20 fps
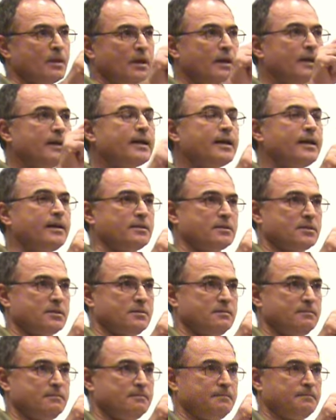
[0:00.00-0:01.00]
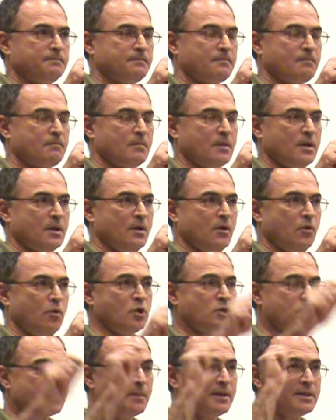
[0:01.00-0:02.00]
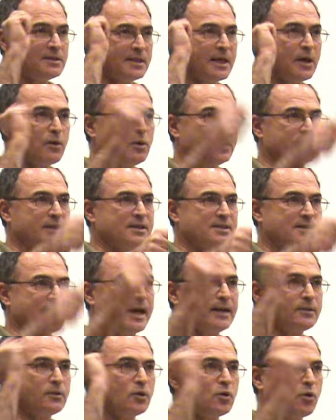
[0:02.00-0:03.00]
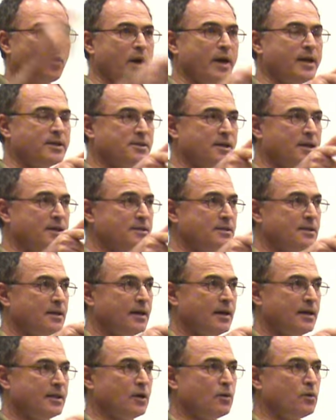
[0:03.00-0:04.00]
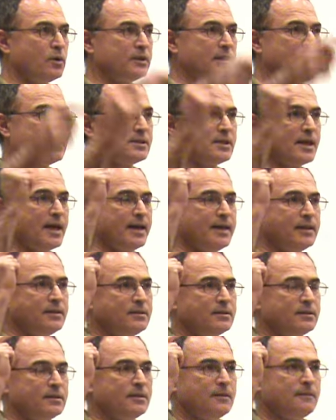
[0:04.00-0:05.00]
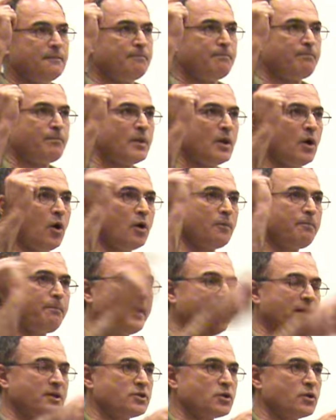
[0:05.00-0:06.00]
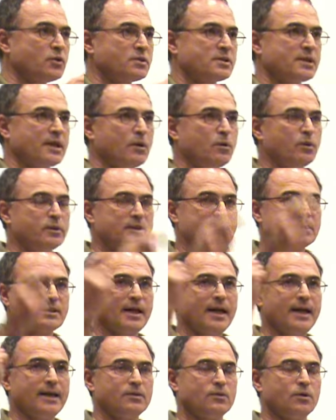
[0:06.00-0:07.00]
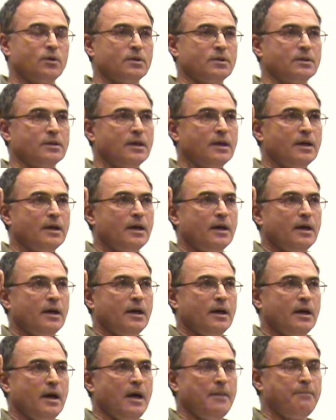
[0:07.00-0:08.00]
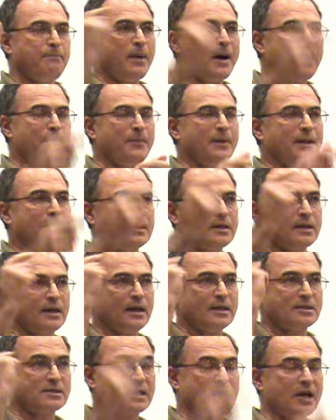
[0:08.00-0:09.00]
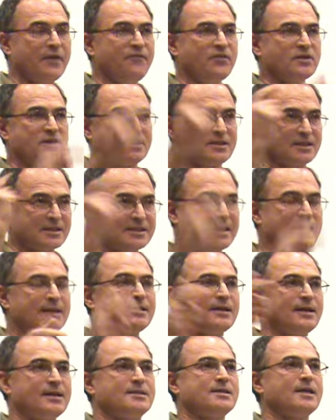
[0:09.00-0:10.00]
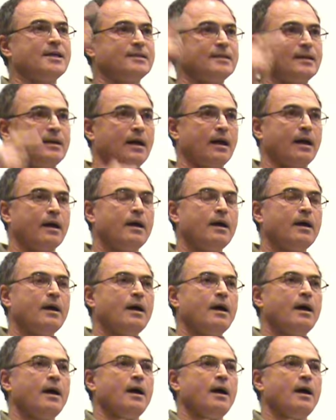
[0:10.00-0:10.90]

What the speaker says: in Greece, which means they will decide on wages, they will decide on pensions, they will decide on public services, etc., etc.